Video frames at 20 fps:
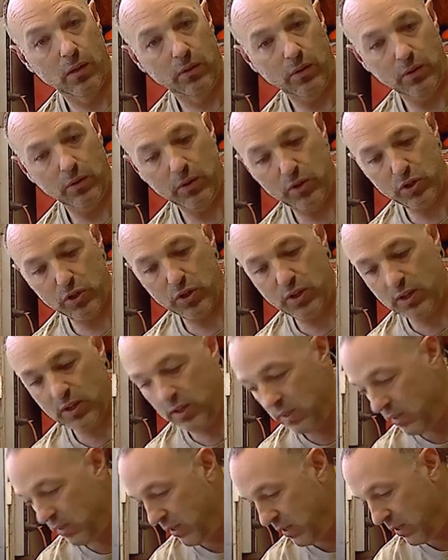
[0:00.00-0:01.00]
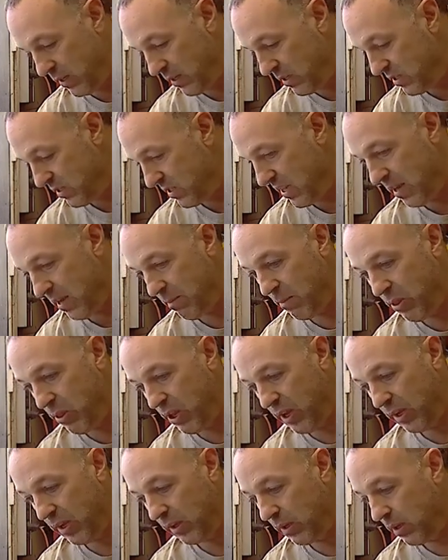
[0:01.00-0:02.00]
So I'm going to try the same
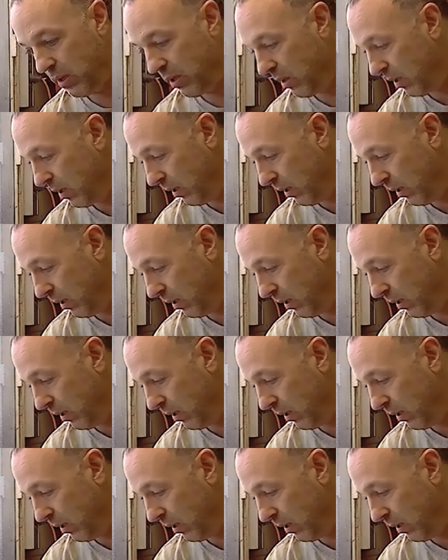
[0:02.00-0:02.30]
thing,